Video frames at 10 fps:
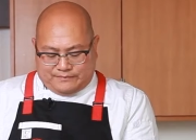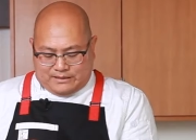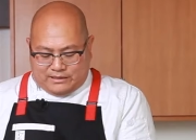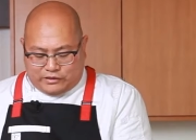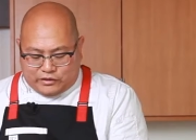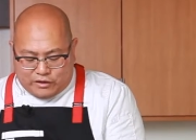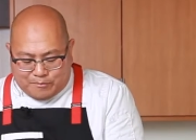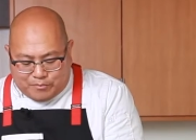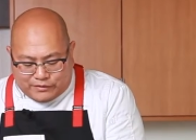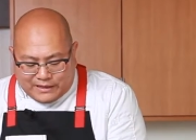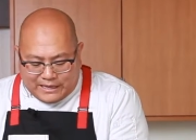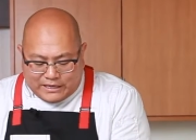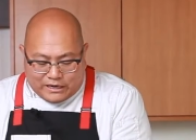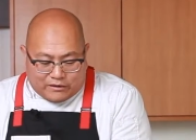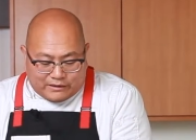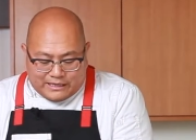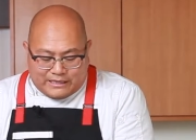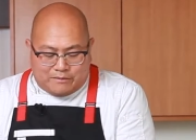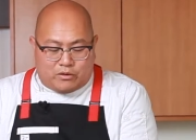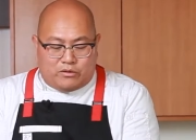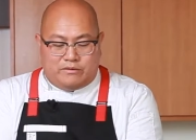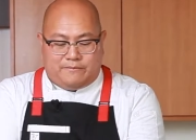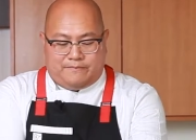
And let's go ahead and put that in our landing bowl.